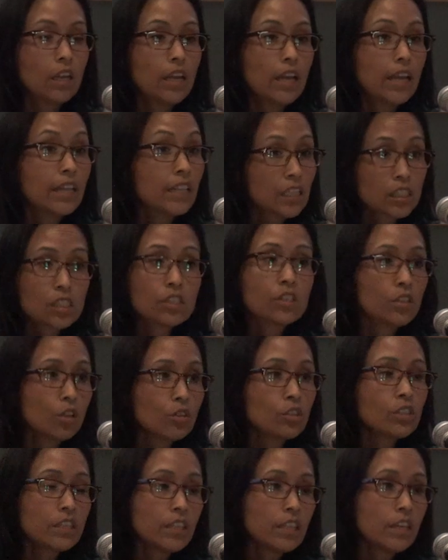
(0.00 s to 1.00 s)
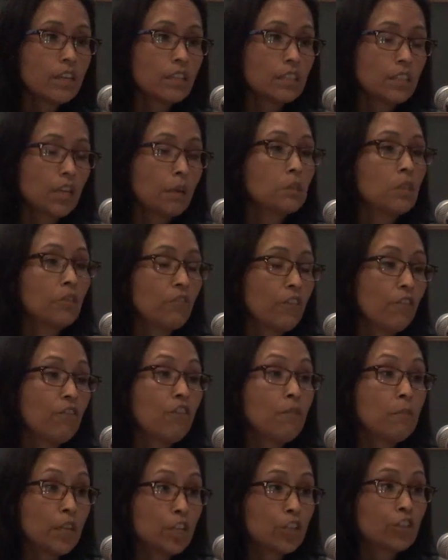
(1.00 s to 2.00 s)
And those are the types of
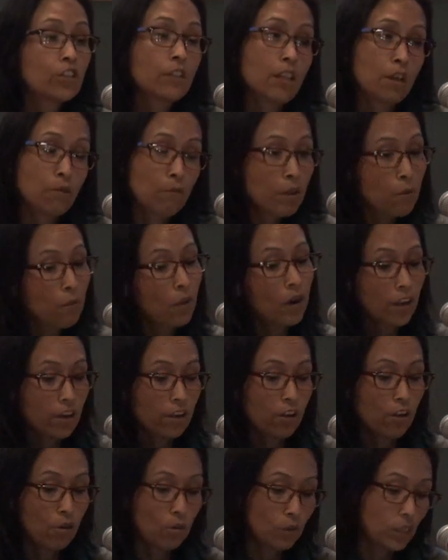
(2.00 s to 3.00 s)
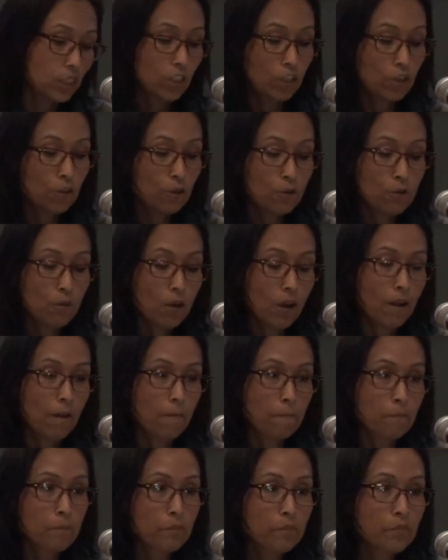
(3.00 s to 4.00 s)
information that we want to know, is who,
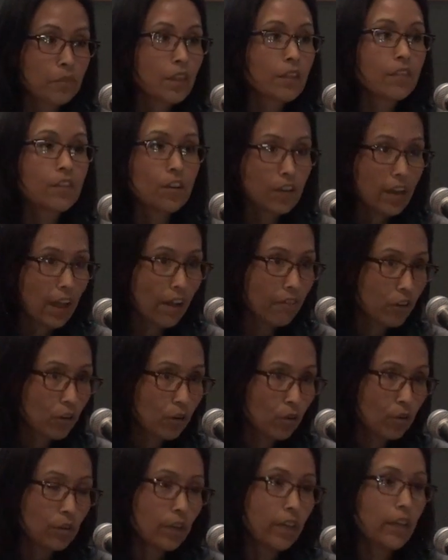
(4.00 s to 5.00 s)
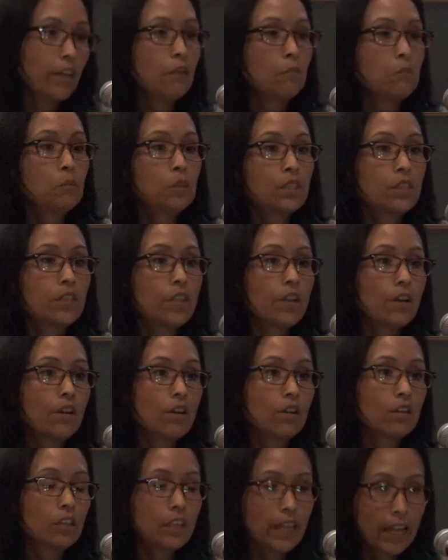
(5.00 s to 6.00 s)
their Navajo names, their
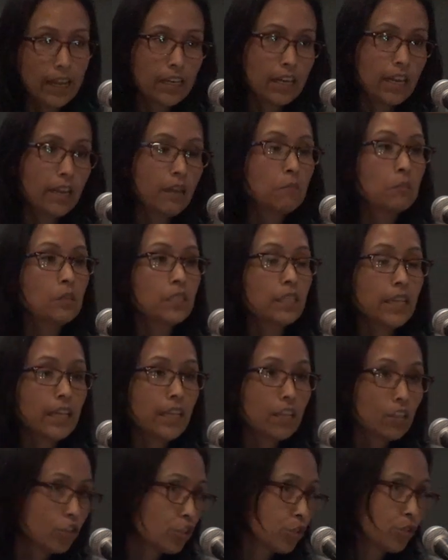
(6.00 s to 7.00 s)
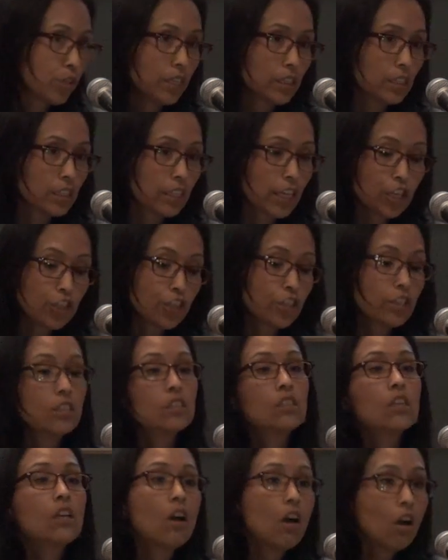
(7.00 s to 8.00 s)
clan names, the English translations,
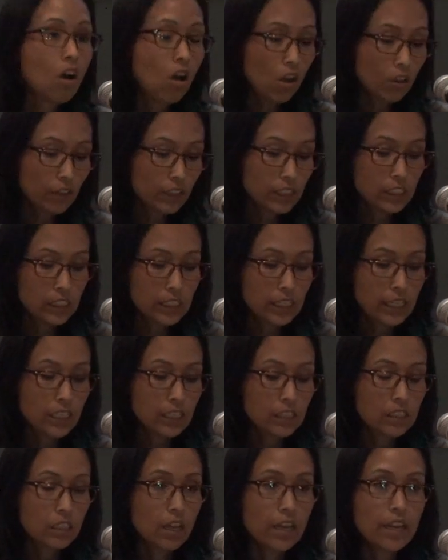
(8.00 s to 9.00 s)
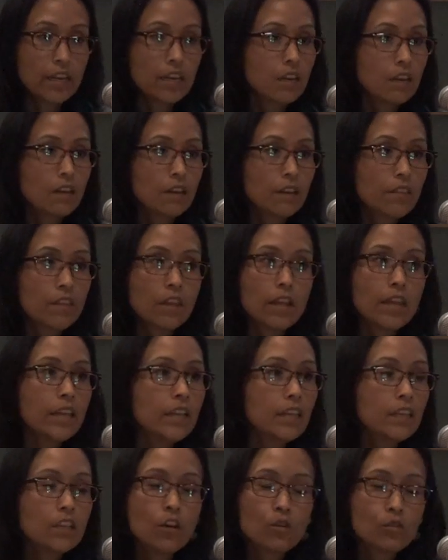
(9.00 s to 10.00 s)
all these things, and
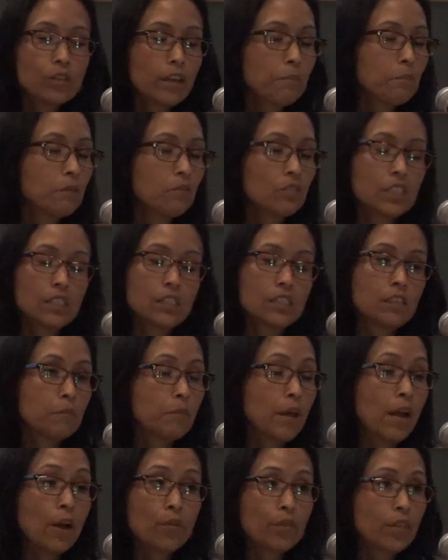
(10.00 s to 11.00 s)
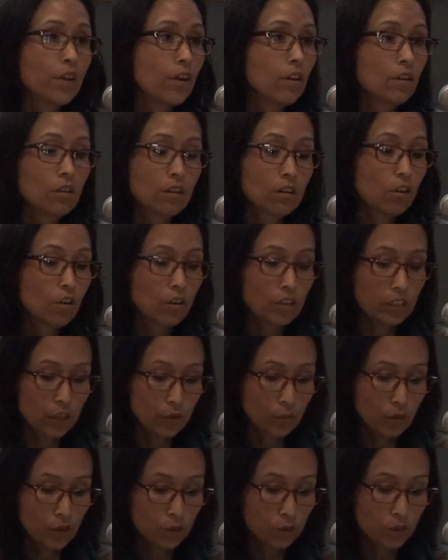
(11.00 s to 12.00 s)
no type of system out there currently
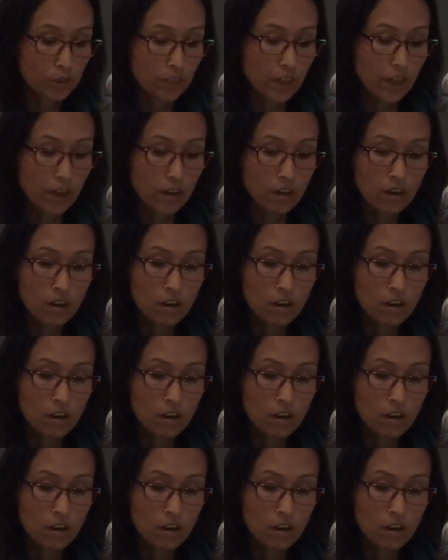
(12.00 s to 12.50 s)
works with that.